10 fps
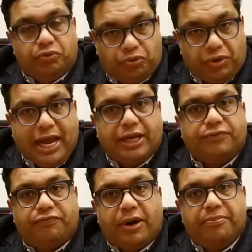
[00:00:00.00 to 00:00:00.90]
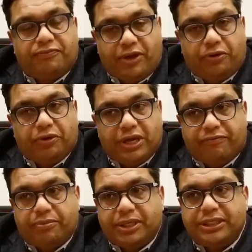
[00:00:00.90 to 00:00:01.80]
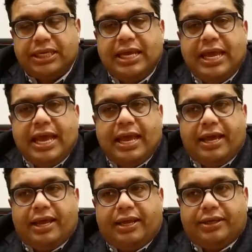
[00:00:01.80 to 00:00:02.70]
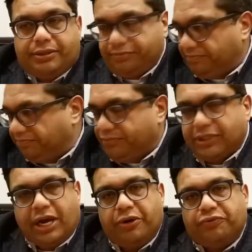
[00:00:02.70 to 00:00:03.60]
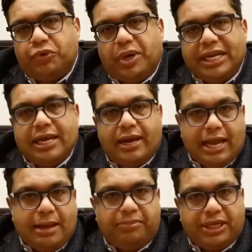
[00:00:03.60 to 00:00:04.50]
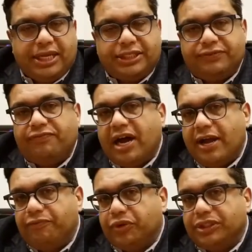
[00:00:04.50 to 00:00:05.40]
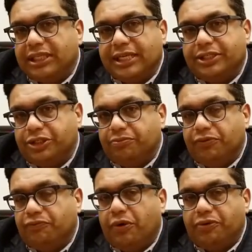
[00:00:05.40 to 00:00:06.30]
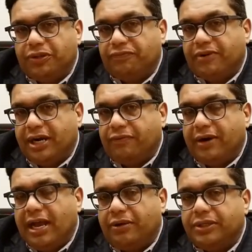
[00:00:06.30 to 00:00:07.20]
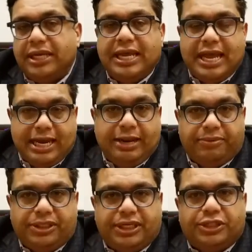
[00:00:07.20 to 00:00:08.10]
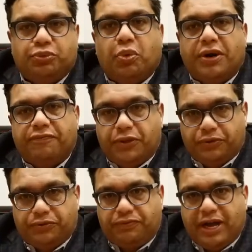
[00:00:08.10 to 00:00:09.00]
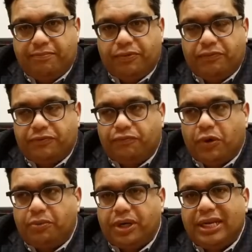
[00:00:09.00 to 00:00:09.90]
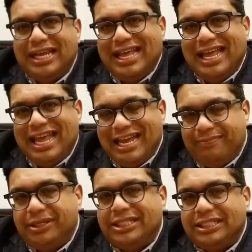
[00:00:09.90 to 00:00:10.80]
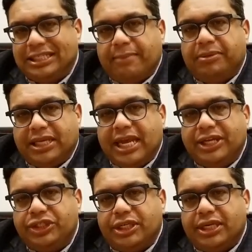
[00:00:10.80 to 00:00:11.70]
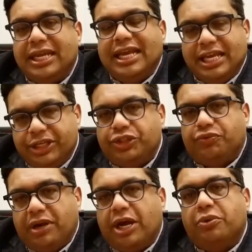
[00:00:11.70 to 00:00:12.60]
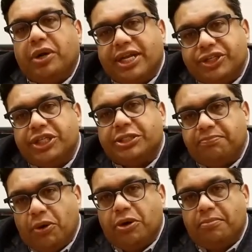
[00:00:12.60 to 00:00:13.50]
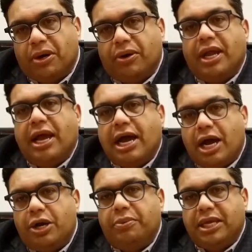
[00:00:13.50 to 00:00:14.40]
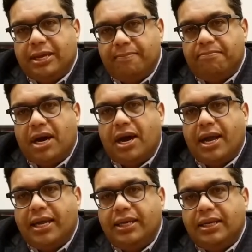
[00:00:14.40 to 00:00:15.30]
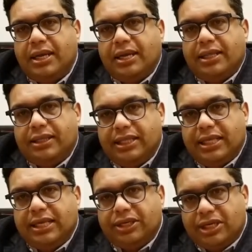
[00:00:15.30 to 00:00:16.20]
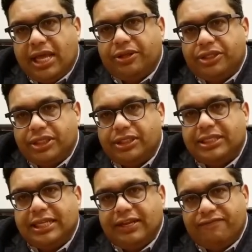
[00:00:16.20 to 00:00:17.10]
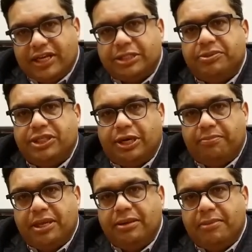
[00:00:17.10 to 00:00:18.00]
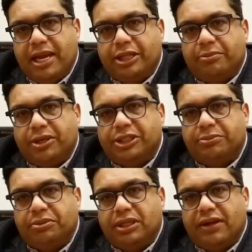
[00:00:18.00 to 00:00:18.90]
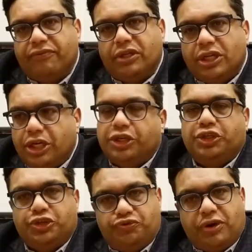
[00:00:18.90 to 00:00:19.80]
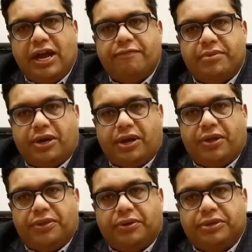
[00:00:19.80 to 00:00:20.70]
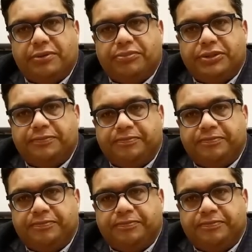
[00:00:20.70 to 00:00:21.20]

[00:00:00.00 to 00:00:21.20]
grant from the federal government. And out of 29 applicants, 5 were selected to move forward to the final round. And Edmonton is one of those 5 moving forward. Edmonton's application is around what I just spoke about. How do we combine the intelligence and the investments that are being made at the municipal level to drive better health outcomes?